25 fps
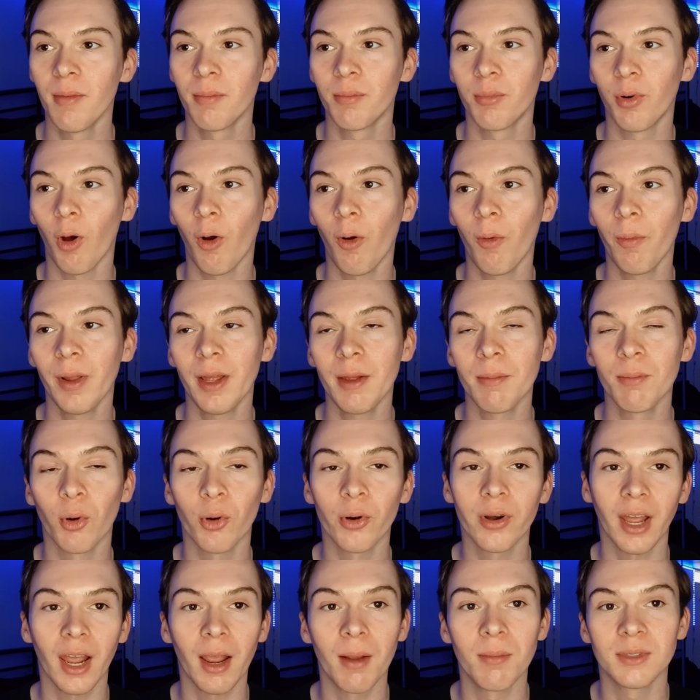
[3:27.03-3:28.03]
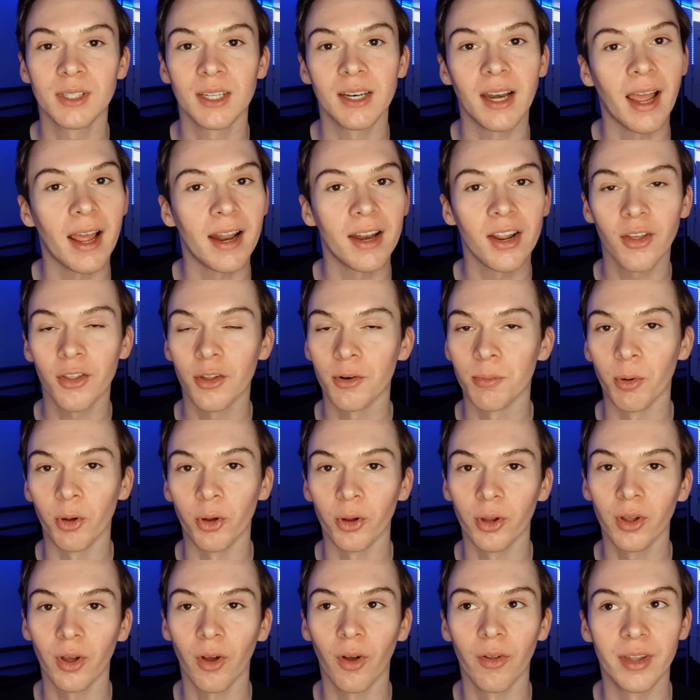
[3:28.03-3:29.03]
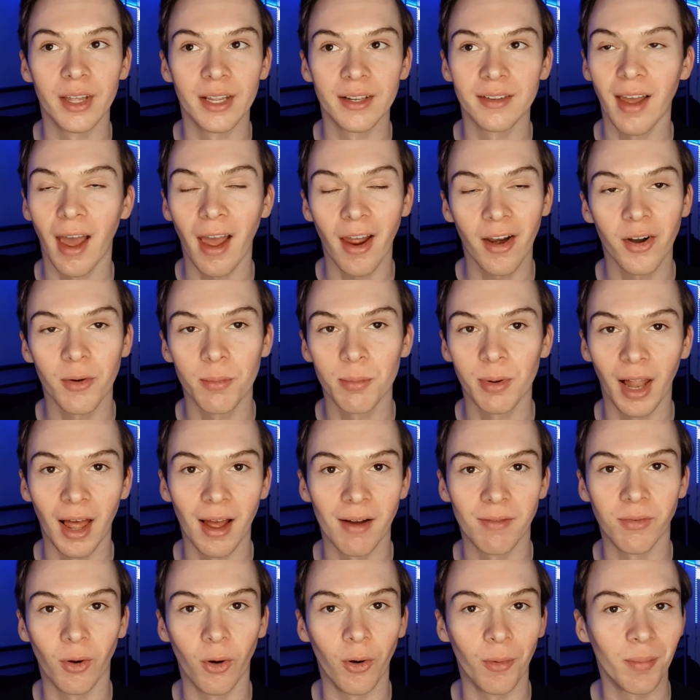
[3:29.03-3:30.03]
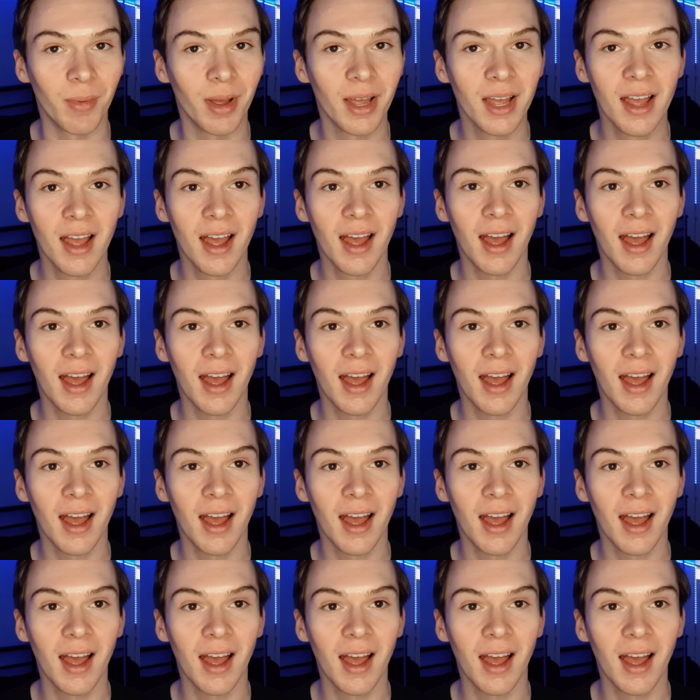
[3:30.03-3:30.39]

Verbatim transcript: probably more times than any other book on the entire platform,